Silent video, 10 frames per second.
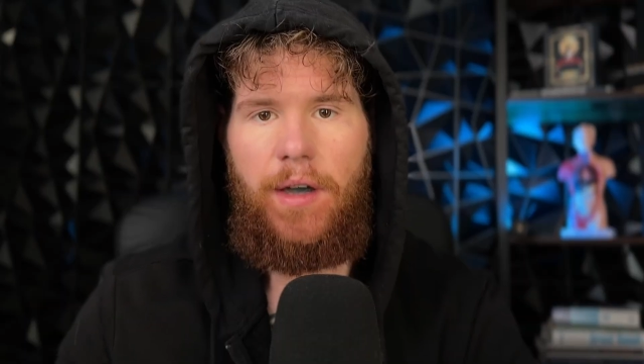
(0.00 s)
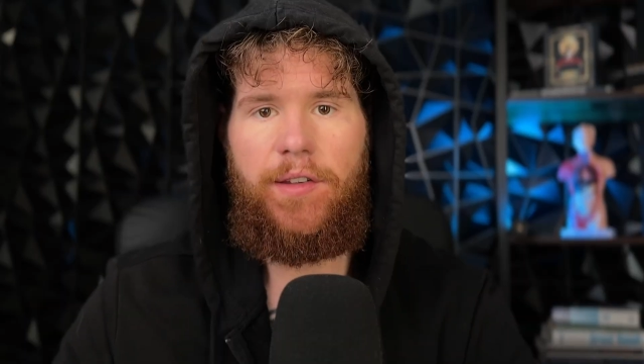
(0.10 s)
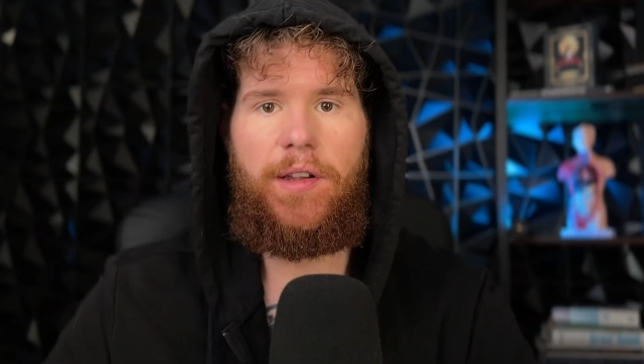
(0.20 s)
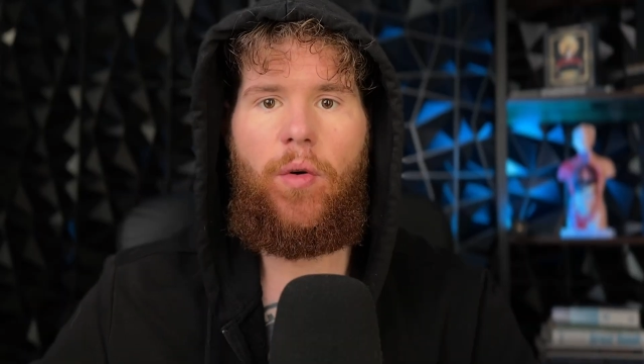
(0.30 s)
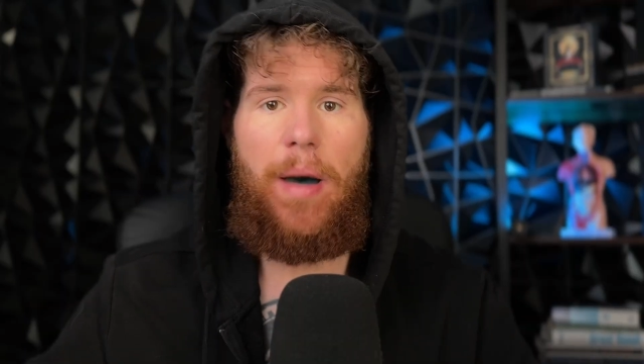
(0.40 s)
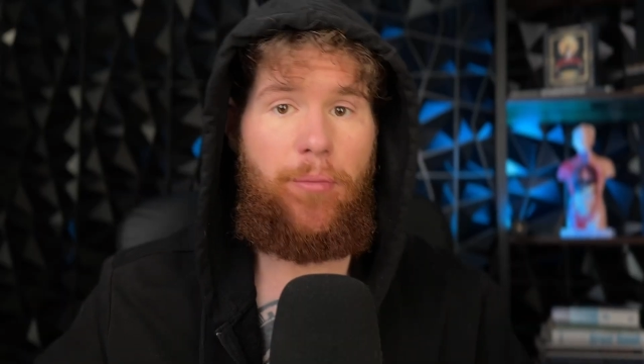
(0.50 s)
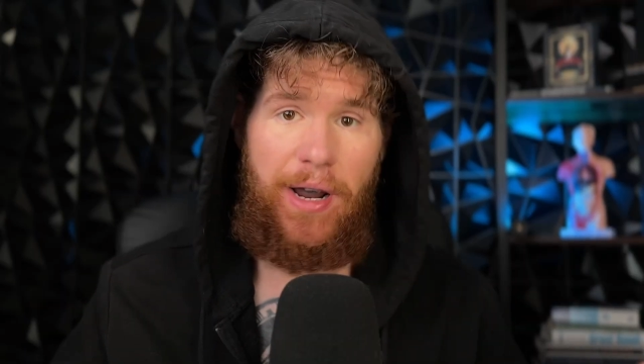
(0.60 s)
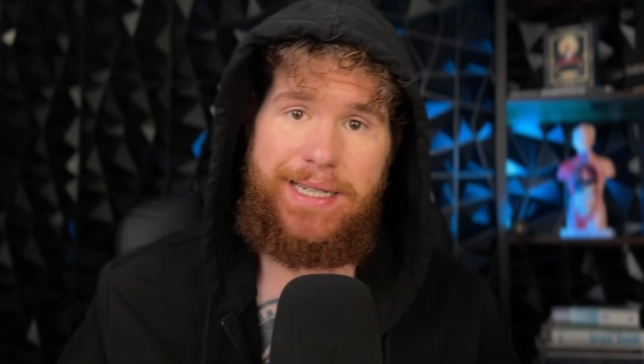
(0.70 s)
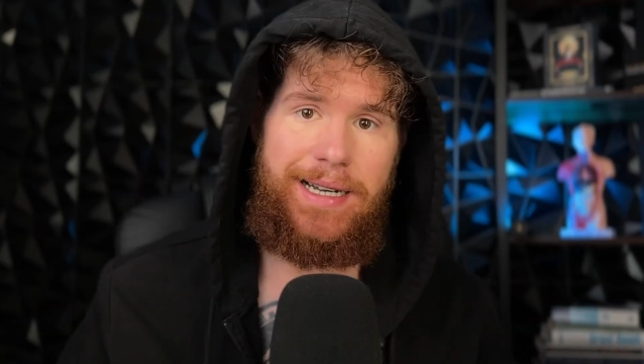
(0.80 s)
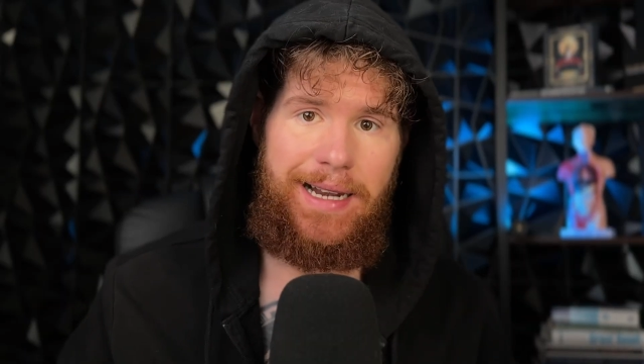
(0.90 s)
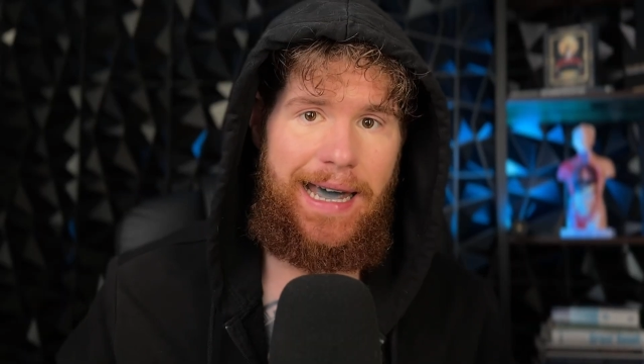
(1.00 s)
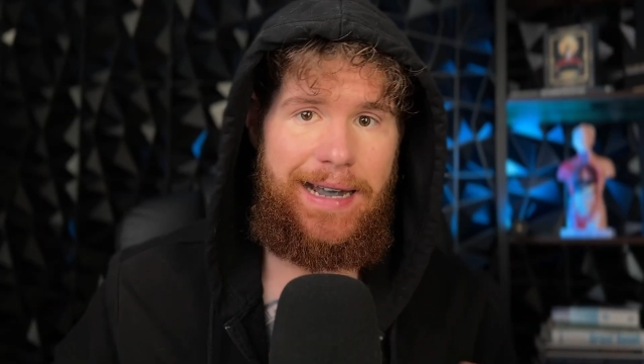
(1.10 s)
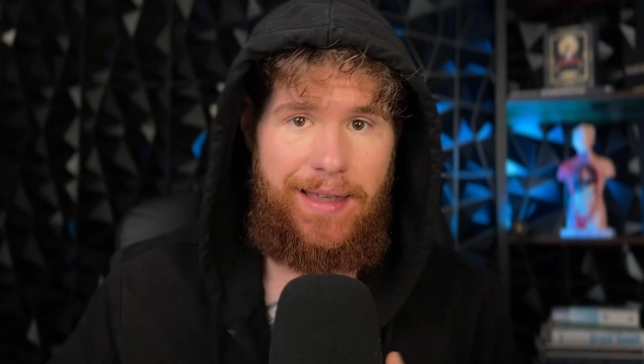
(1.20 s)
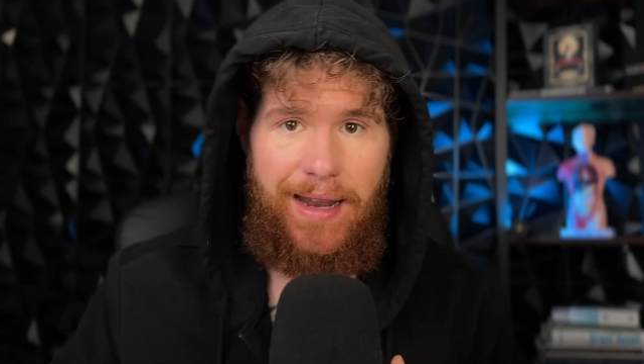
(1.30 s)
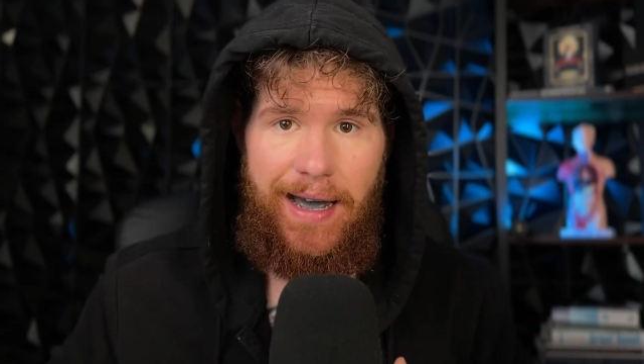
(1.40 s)
So a practical
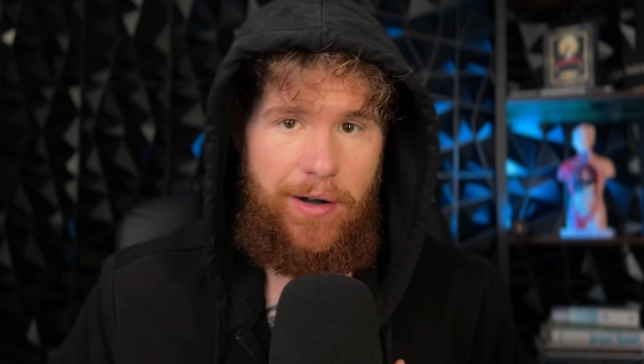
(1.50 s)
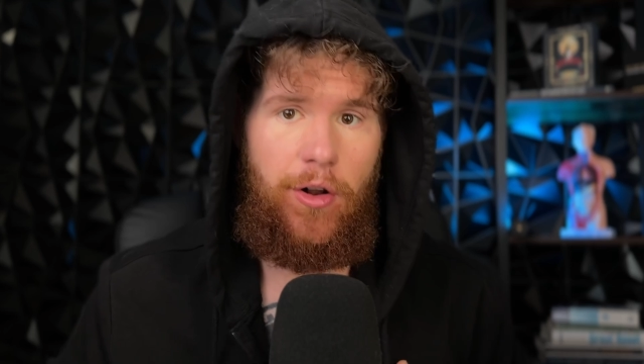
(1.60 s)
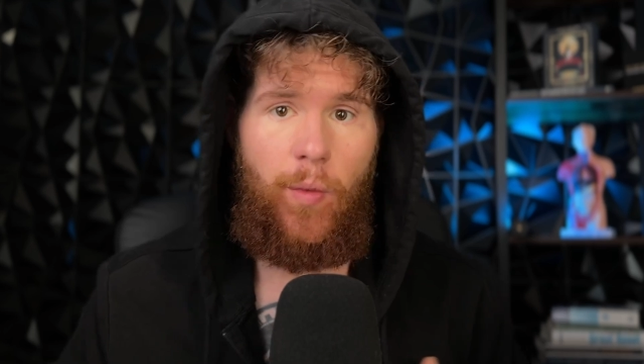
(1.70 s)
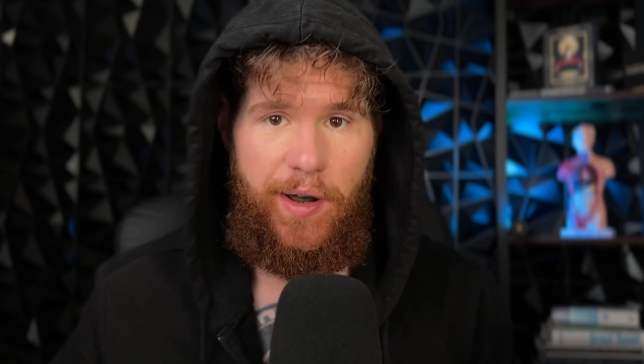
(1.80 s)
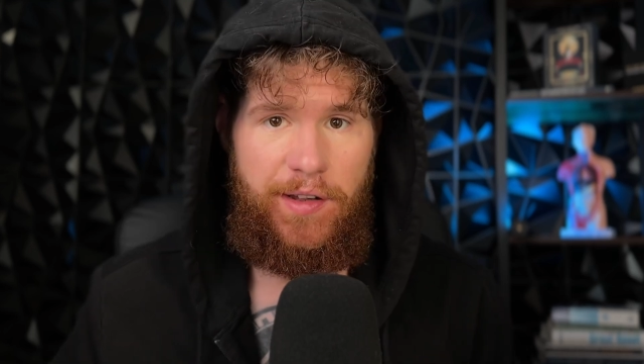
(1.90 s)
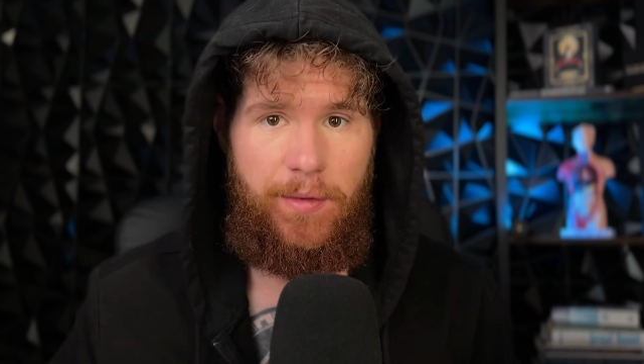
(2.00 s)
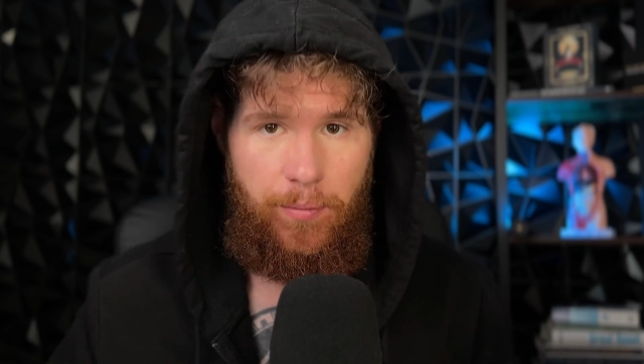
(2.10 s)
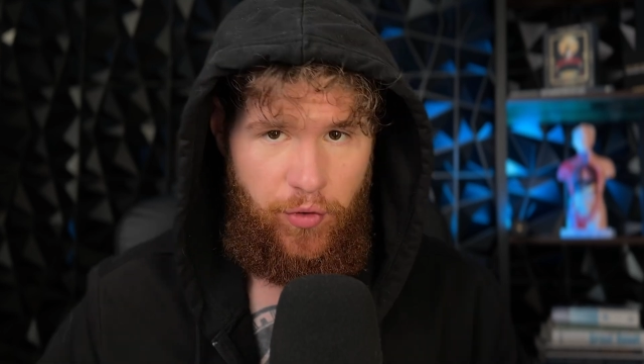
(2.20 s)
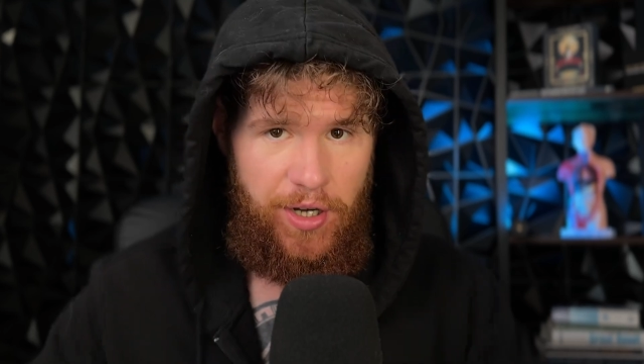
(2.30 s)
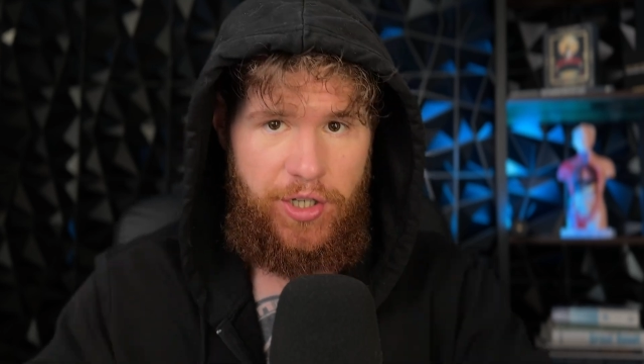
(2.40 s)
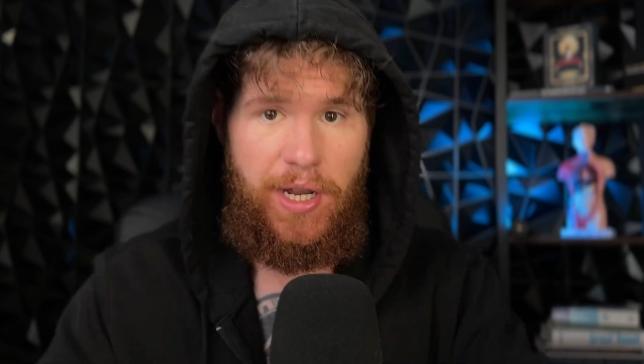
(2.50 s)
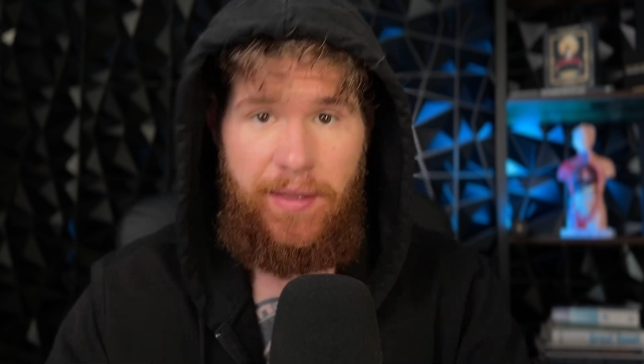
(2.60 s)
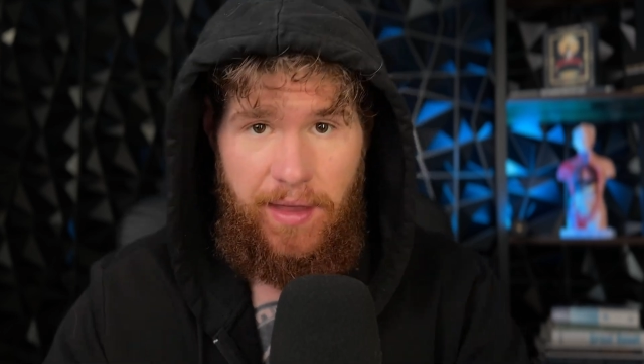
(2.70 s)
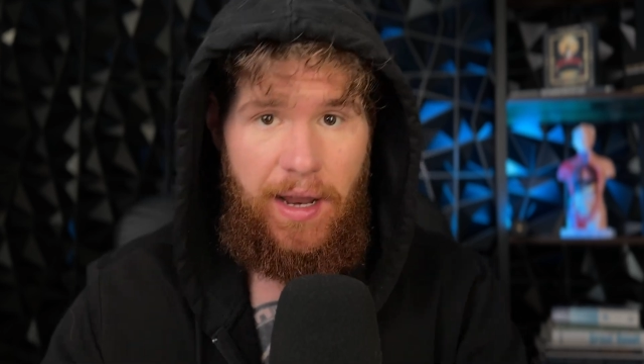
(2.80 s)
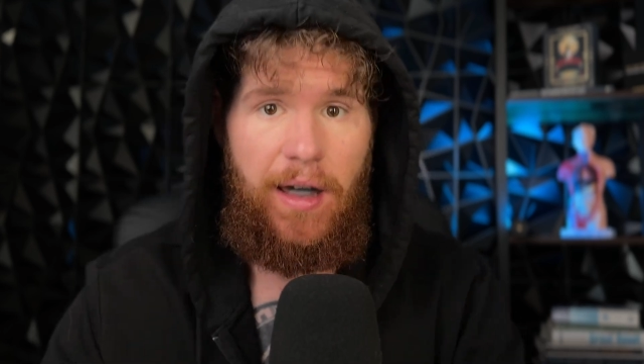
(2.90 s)
hack that I always preach
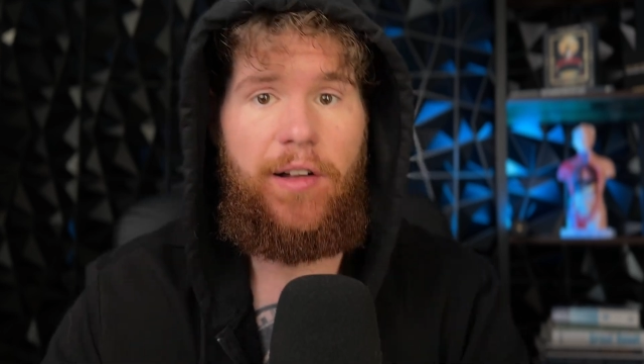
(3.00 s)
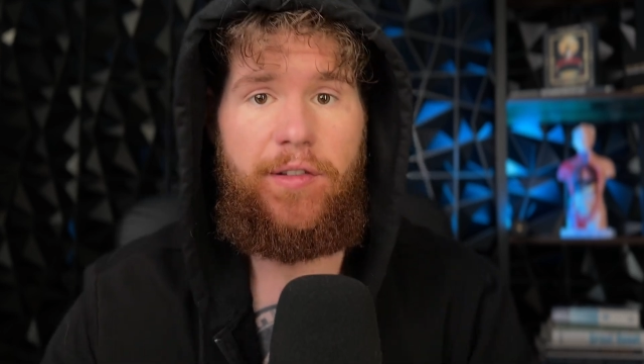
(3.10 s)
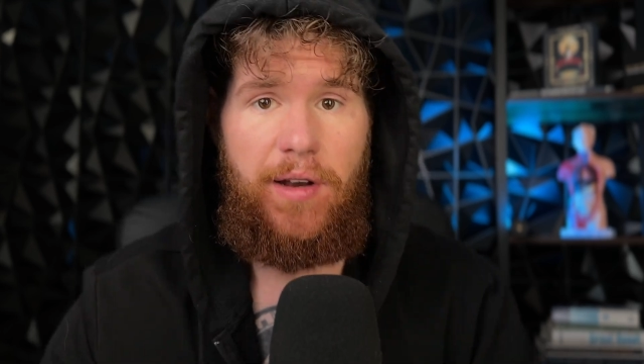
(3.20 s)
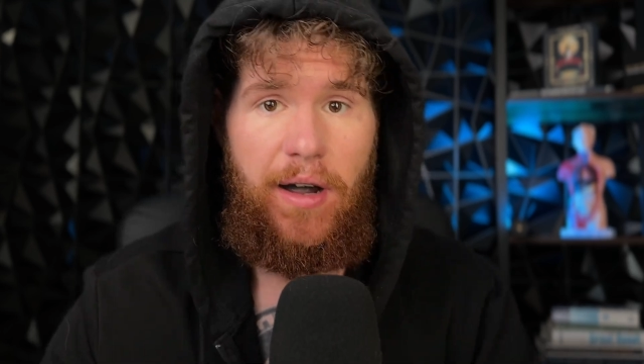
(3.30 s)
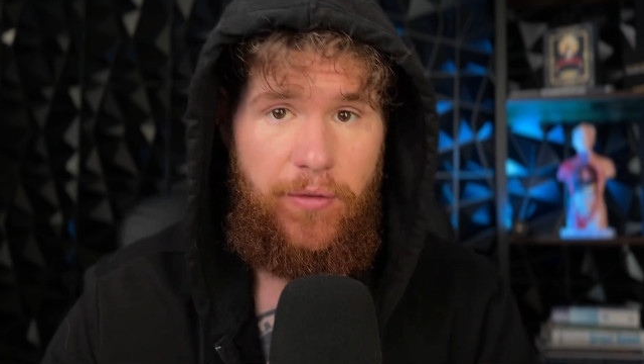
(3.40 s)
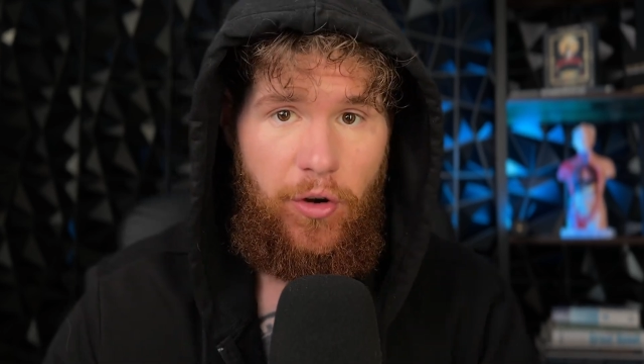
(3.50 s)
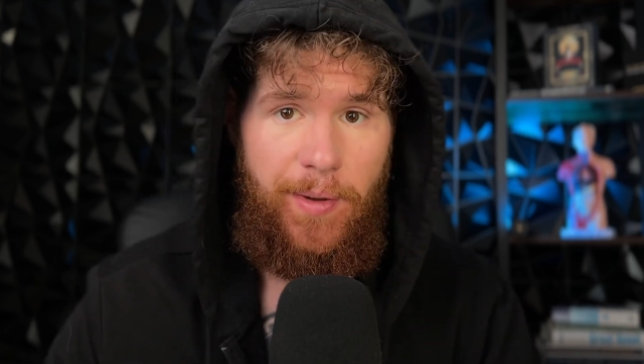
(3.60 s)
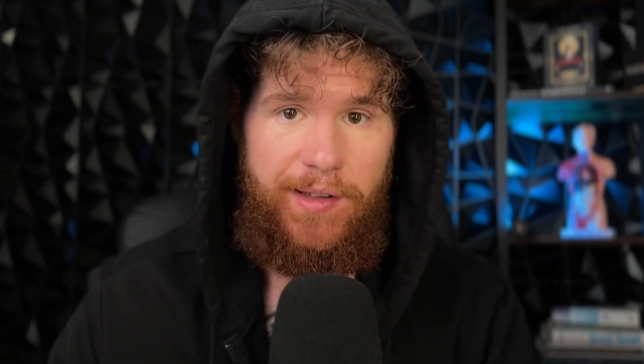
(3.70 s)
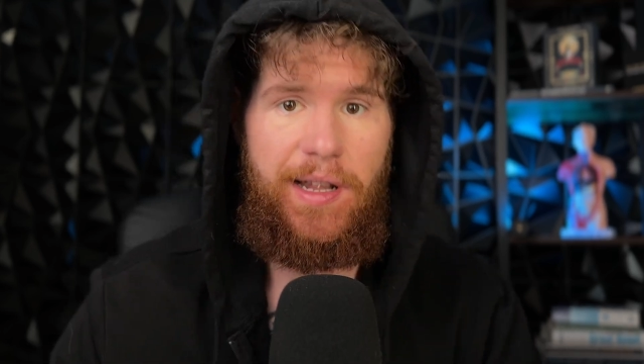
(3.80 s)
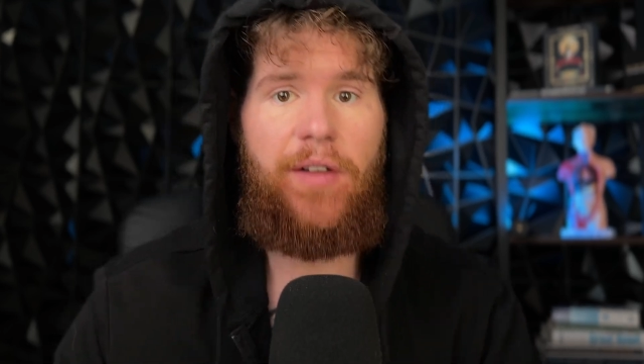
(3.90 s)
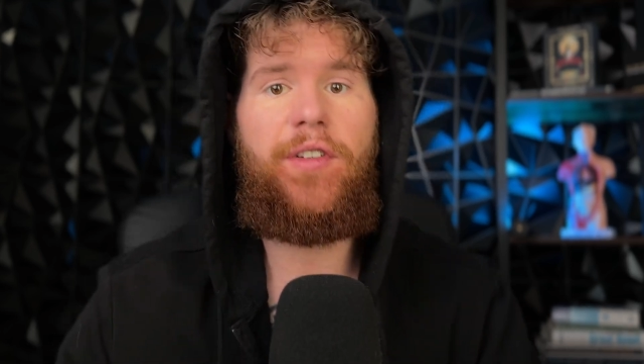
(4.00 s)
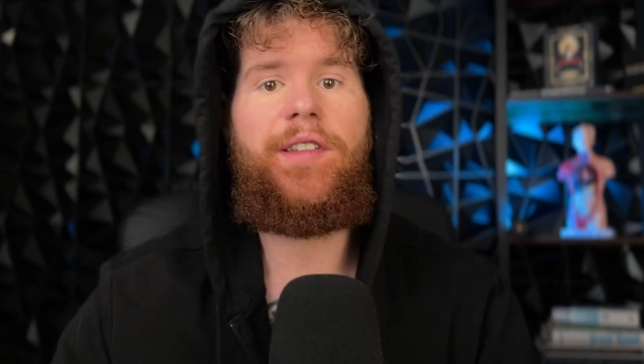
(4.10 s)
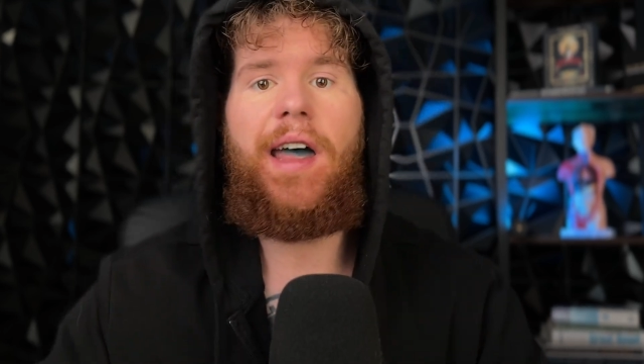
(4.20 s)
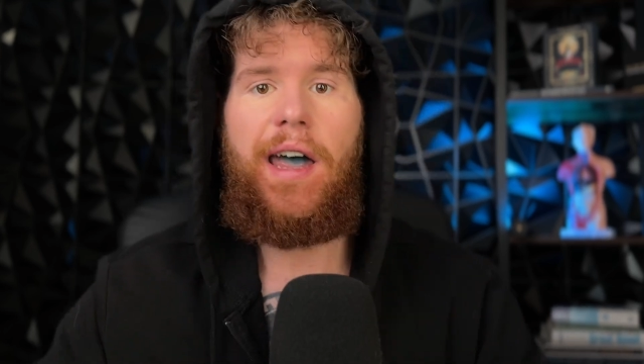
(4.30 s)
and that I also love to do myself is